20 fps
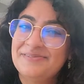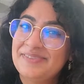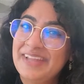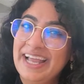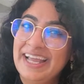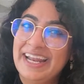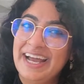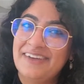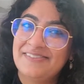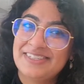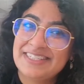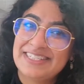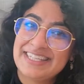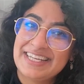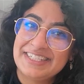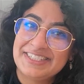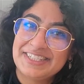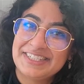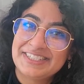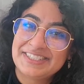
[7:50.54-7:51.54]
I'd have to say
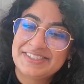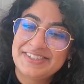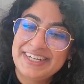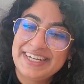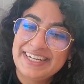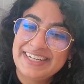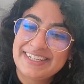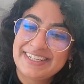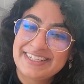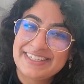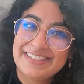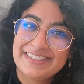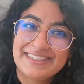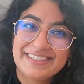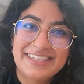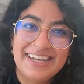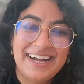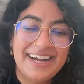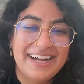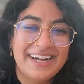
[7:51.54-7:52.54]
Schitt's Creek.
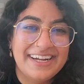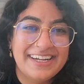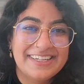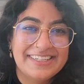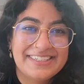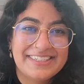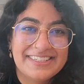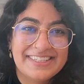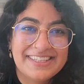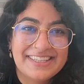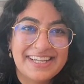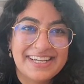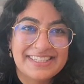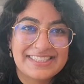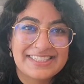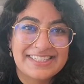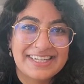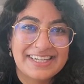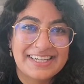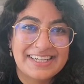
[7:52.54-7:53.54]
That's
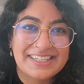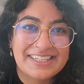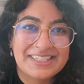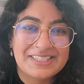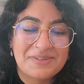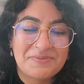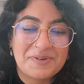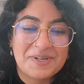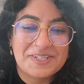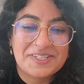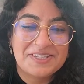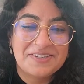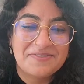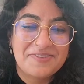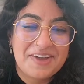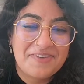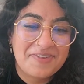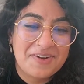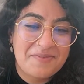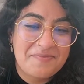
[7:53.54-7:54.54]
a personal
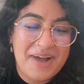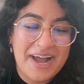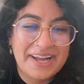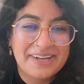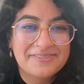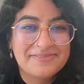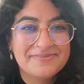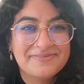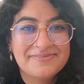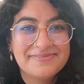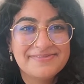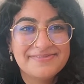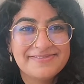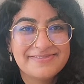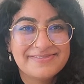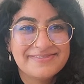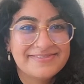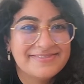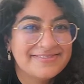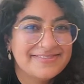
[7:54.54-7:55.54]
favorite of mine.
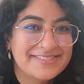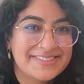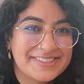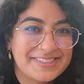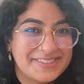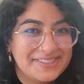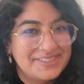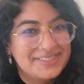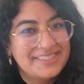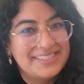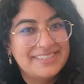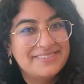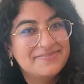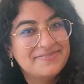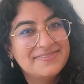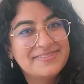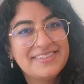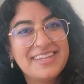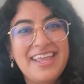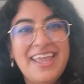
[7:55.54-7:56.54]
Cool.
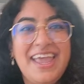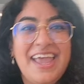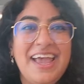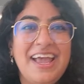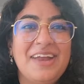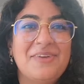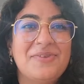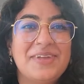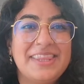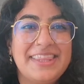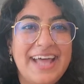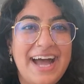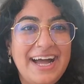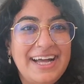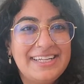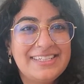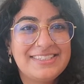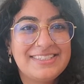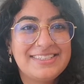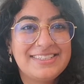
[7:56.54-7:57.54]
And with
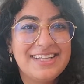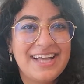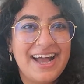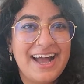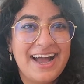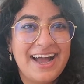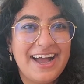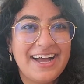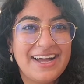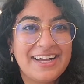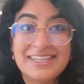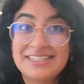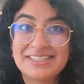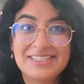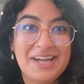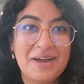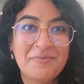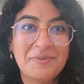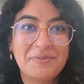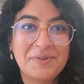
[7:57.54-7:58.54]
that, it's
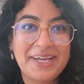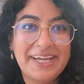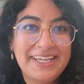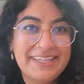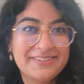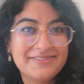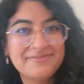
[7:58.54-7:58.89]
time to plate.